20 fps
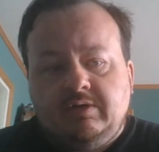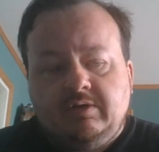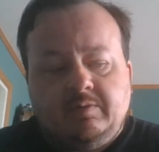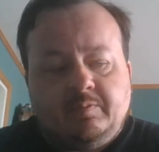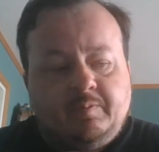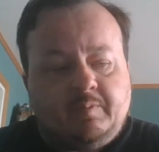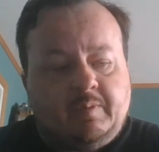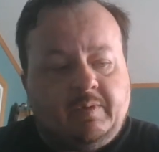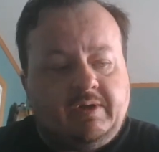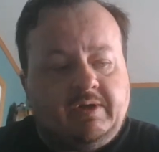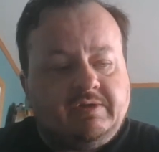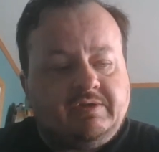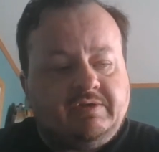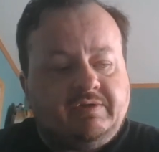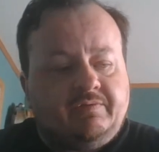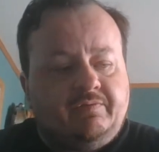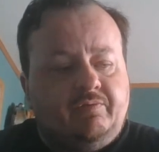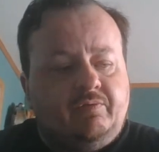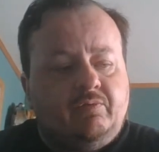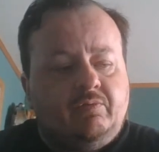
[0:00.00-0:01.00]
in the
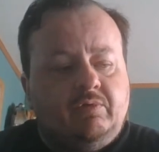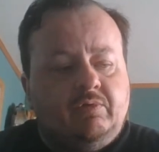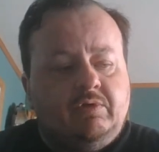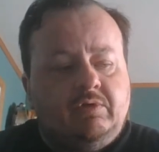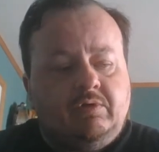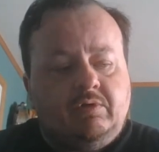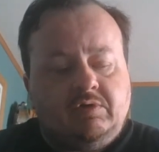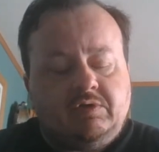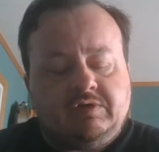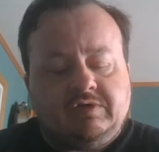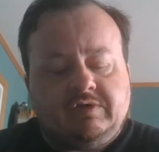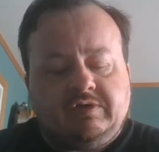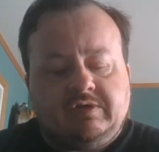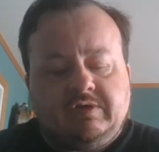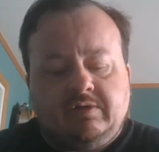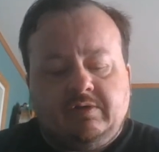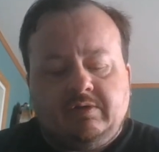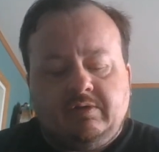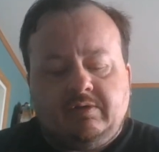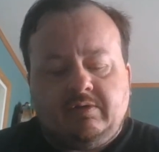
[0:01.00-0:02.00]
past few years,
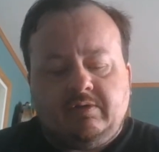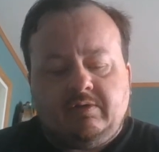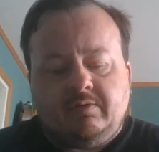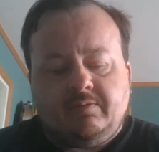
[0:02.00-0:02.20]
and